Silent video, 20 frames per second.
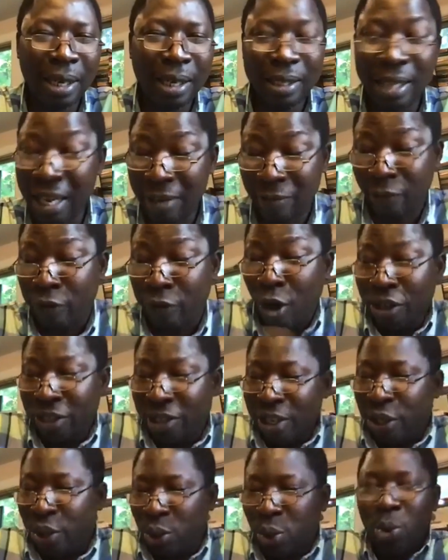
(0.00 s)
that
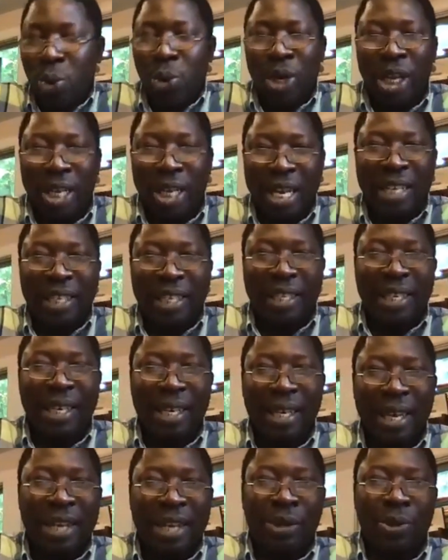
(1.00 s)
force us to
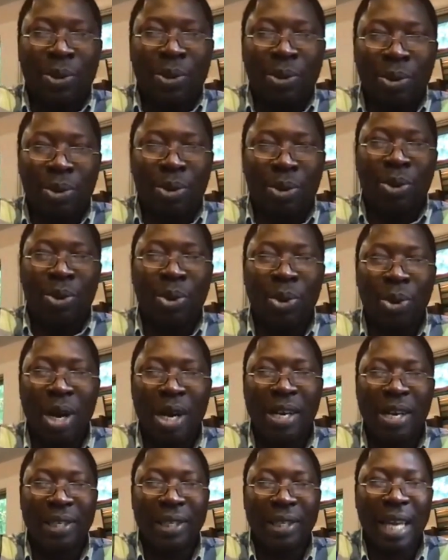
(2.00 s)
reconsider and to, to, to
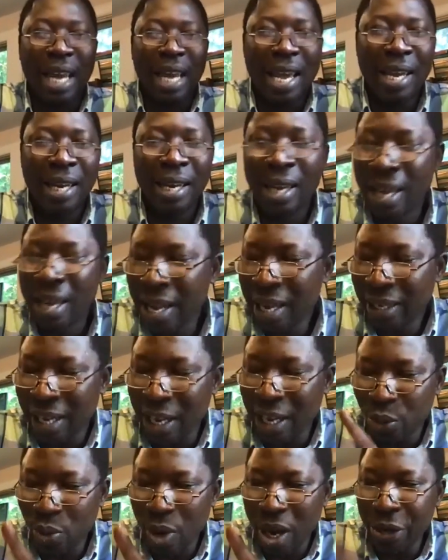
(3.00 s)
understand.
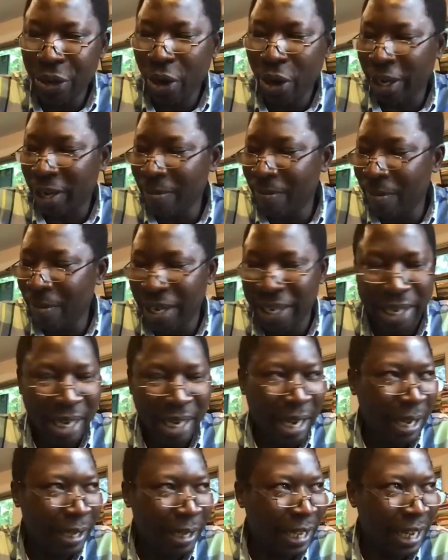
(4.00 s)
There's one document
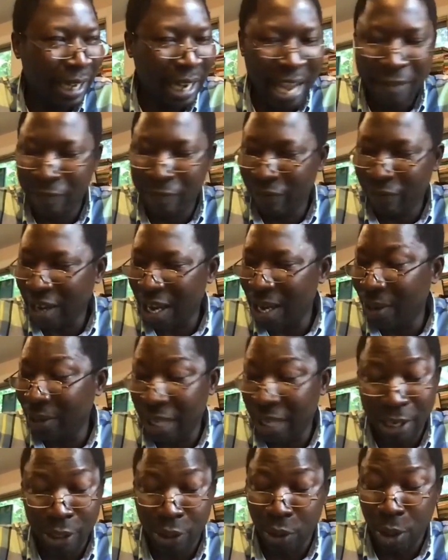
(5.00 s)
uh, that I found
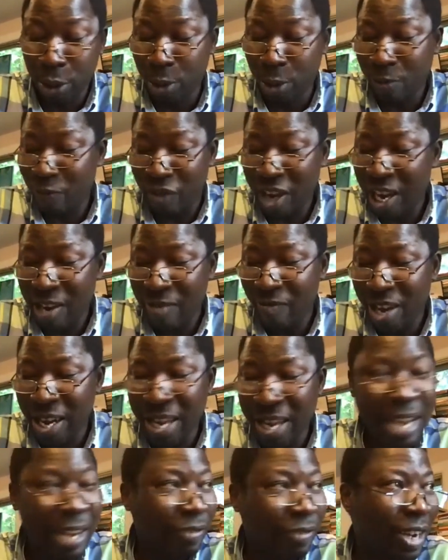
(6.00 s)
that is also very,
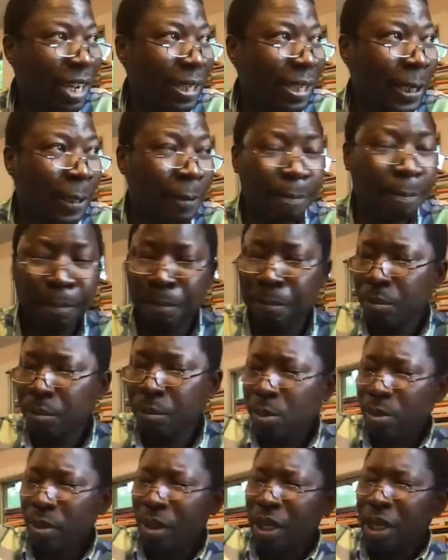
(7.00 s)
very interesting
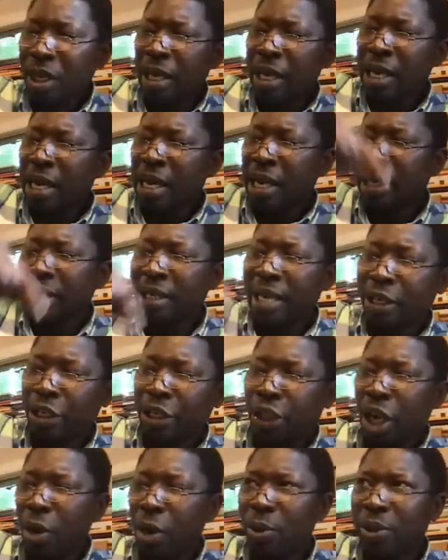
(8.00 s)
that
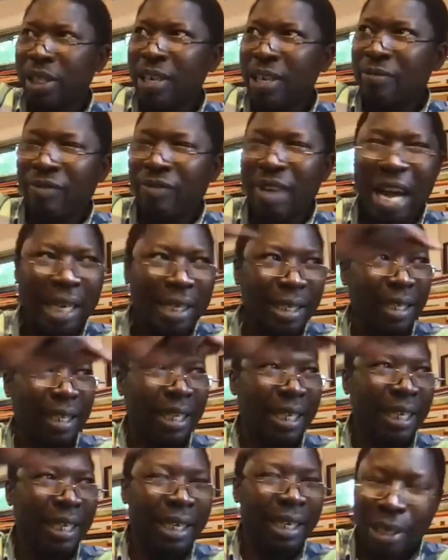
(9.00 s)
shows, in fact,
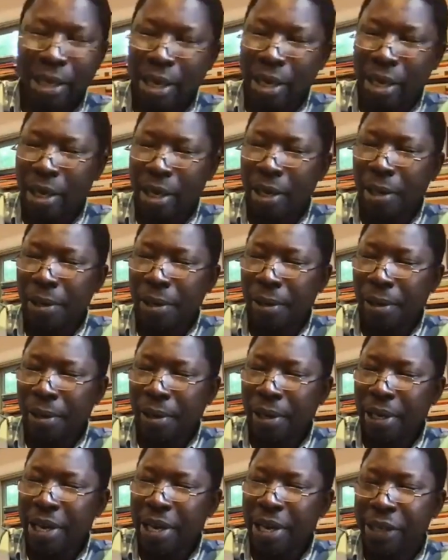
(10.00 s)
the
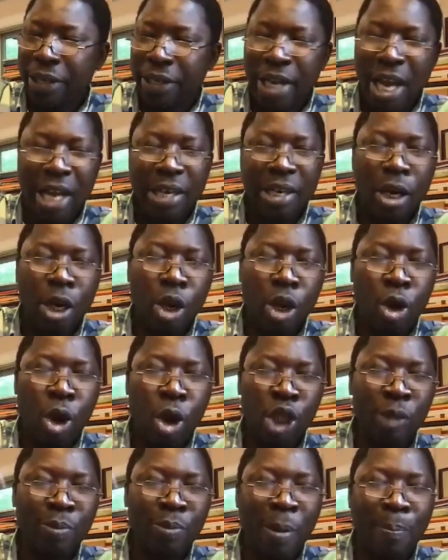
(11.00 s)
internal
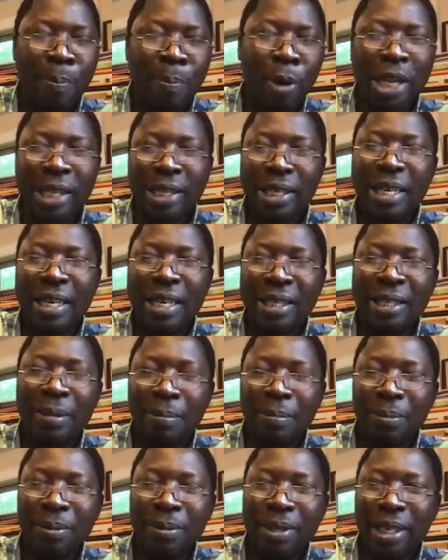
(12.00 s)

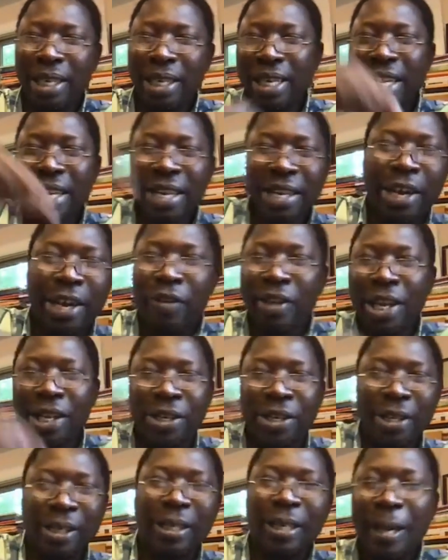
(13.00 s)
cosmopolitanisms in the
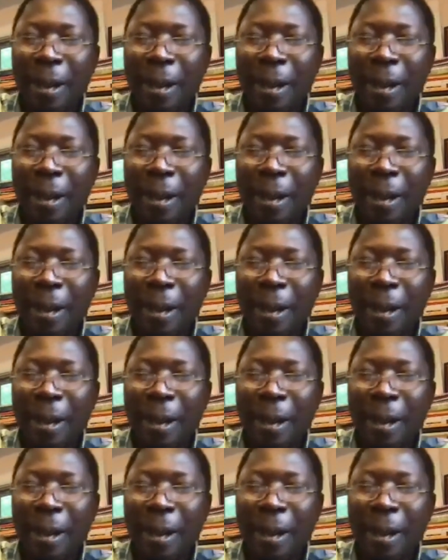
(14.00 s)
region.